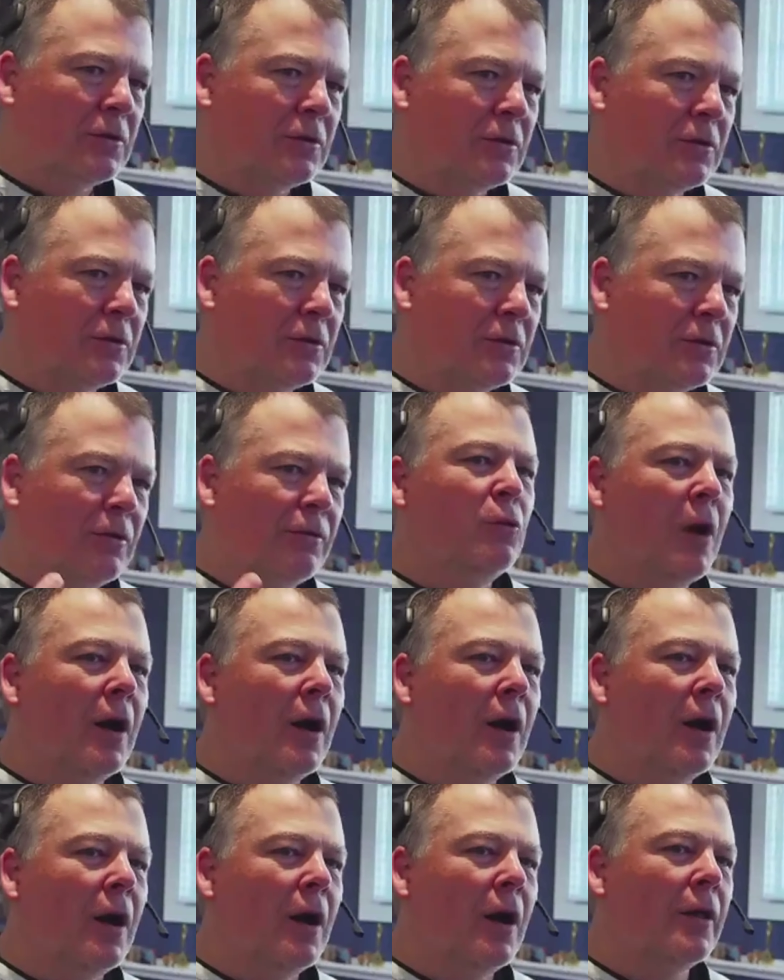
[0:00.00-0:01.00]
there's a
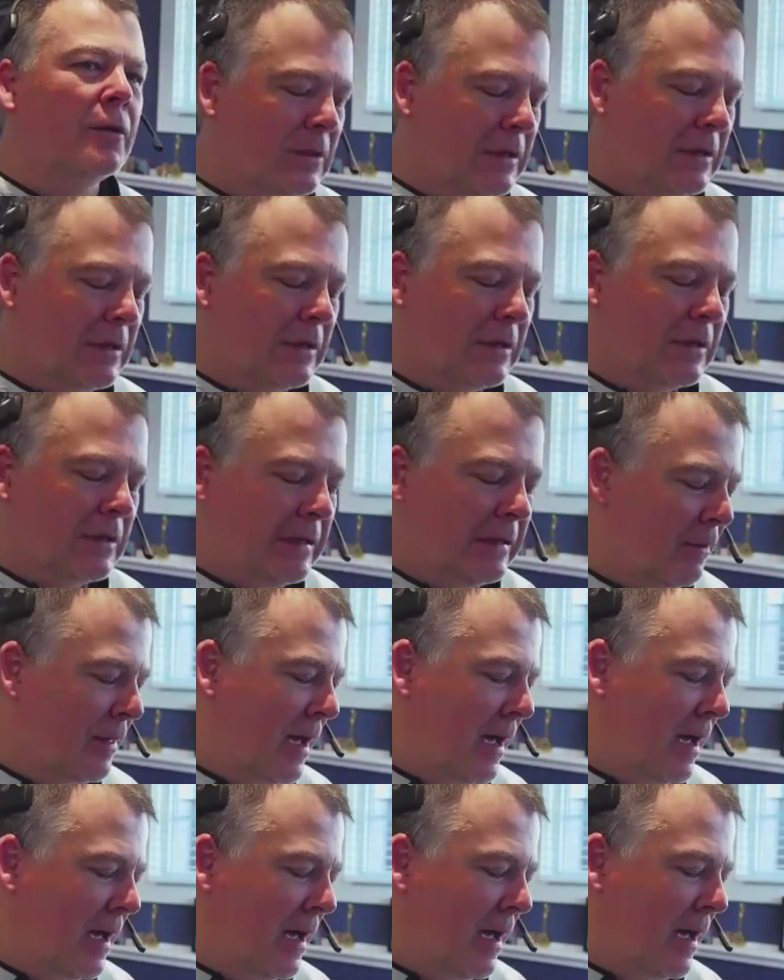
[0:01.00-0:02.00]
few others in
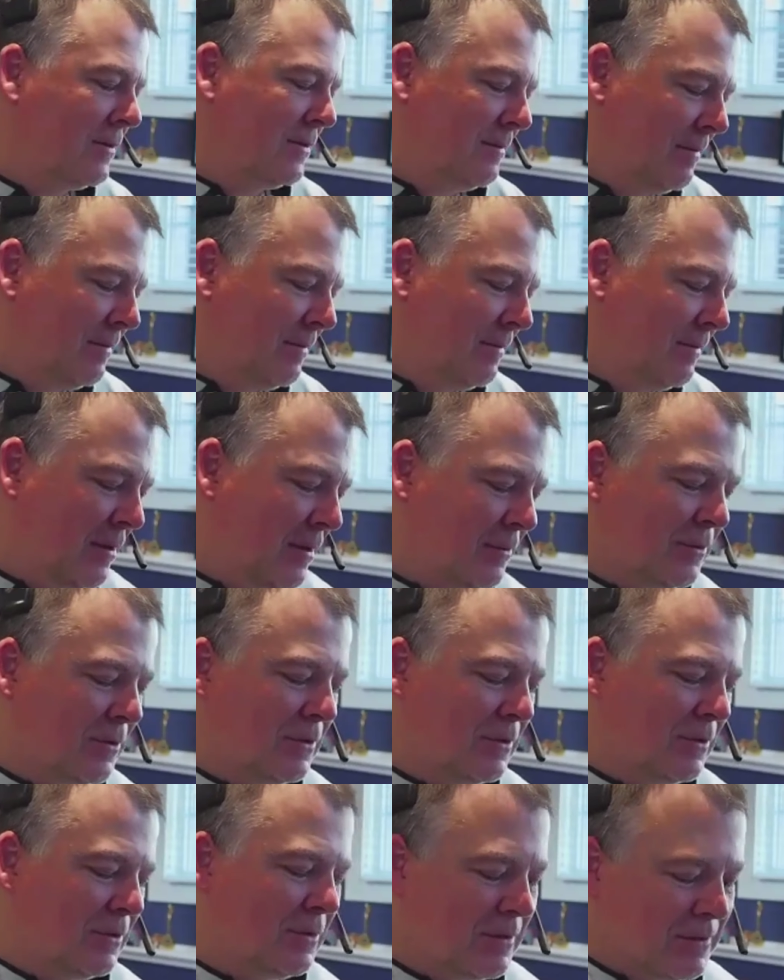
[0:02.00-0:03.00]
there that, you
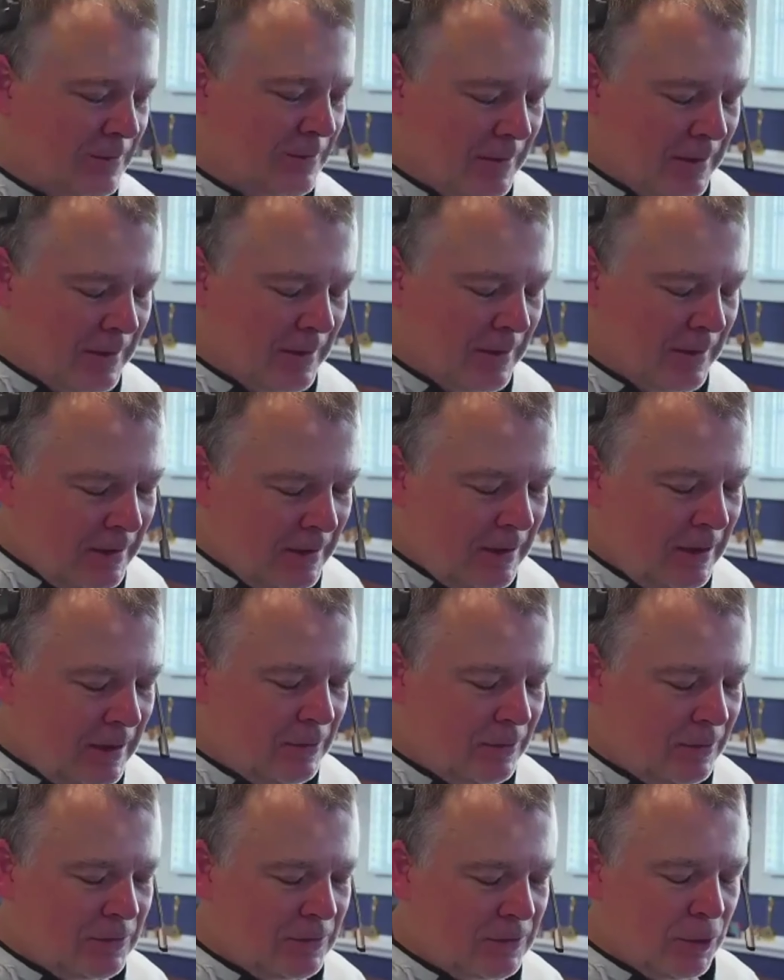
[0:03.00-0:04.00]
know, just
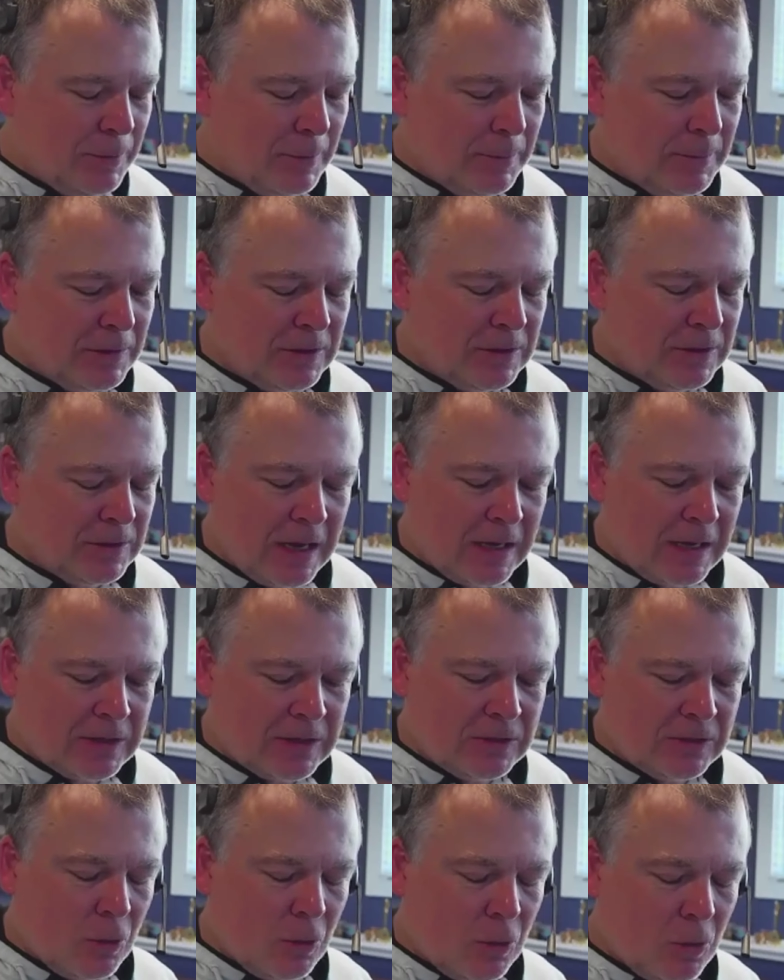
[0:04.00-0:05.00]
either stupid
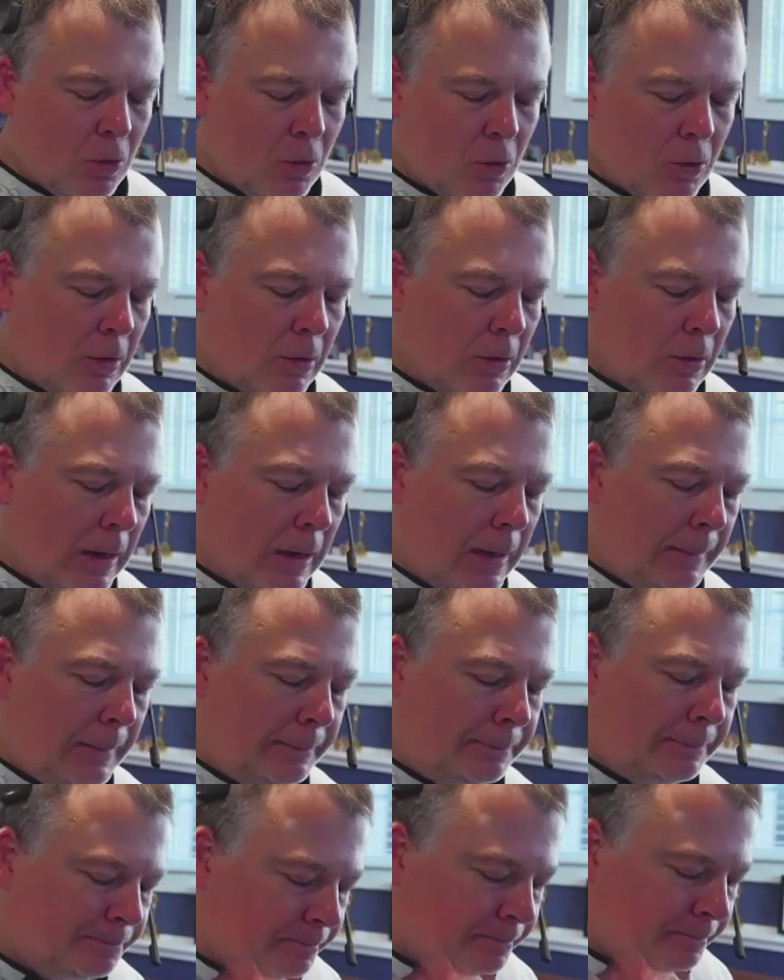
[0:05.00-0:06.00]
mistakes
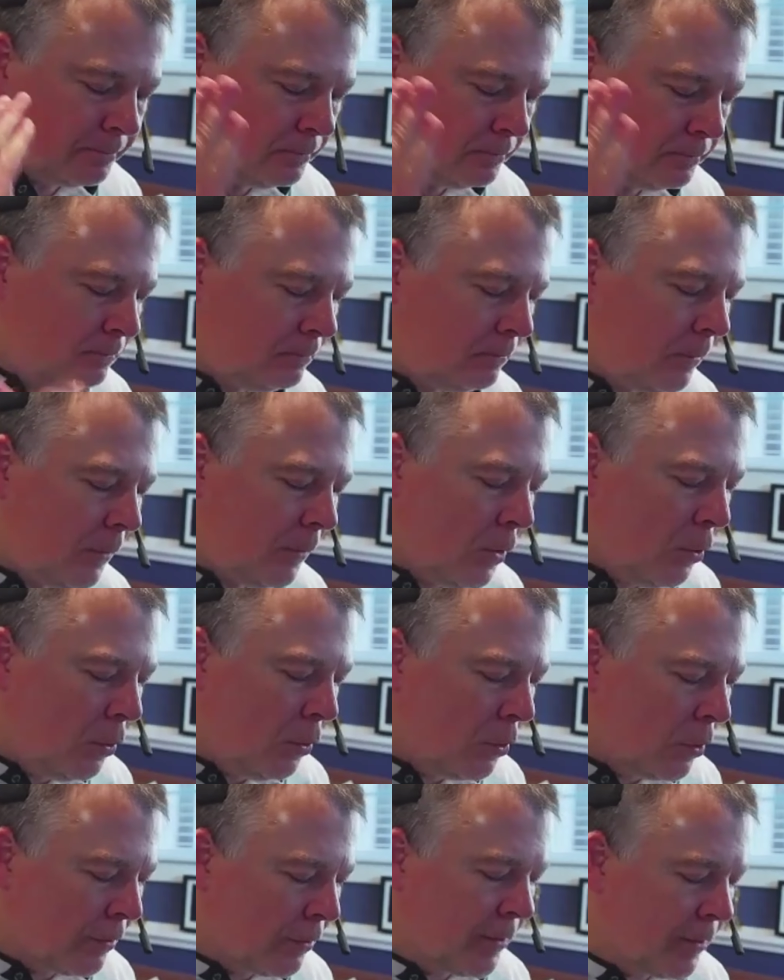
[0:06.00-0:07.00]
or
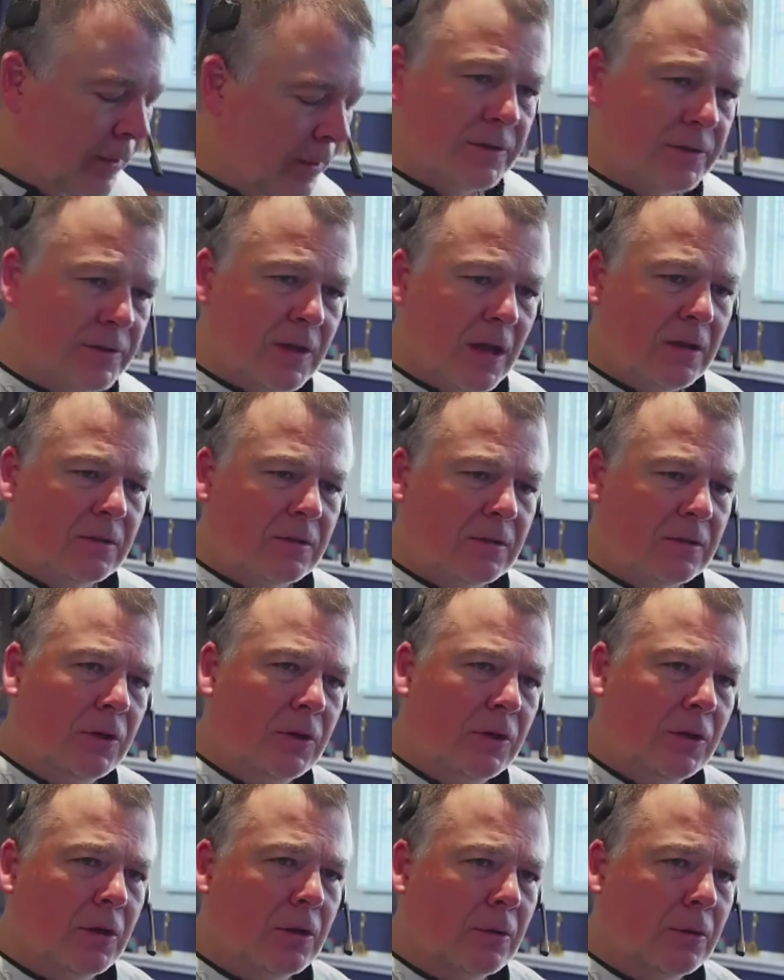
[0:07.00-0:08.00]
things that,
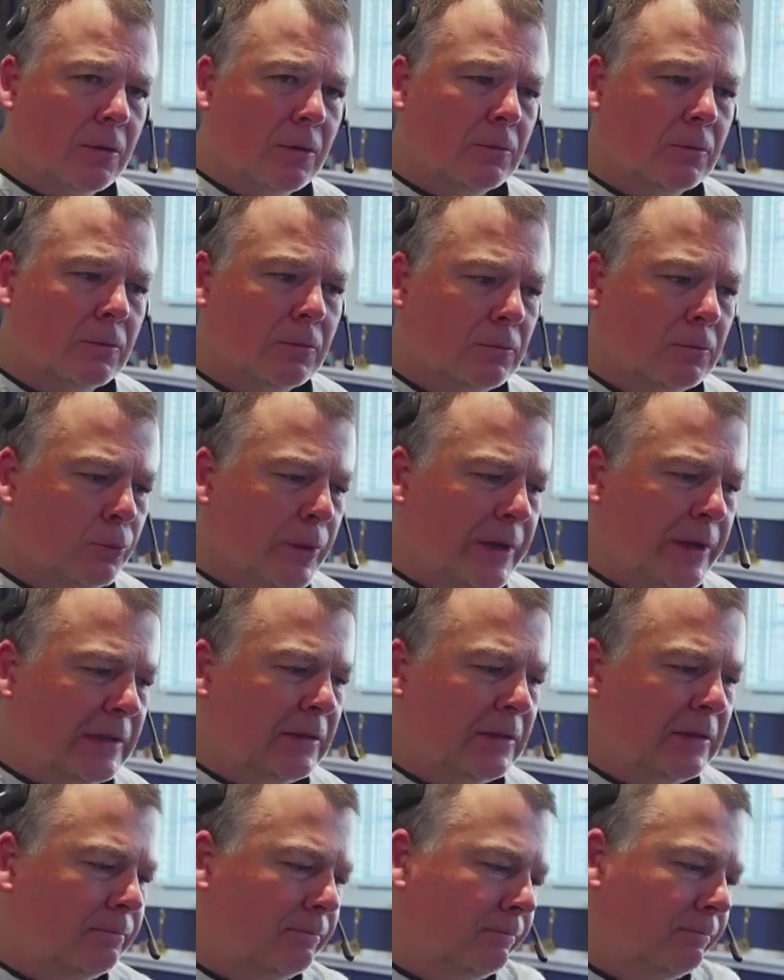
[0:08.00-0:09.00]
you know,
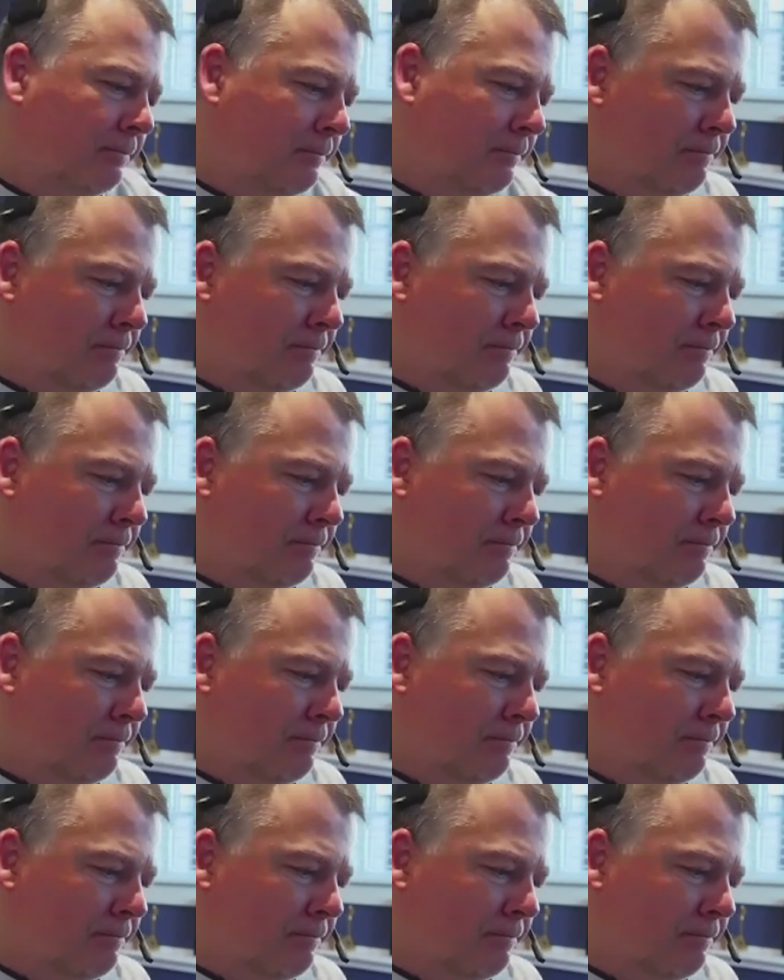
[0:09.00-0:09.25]
we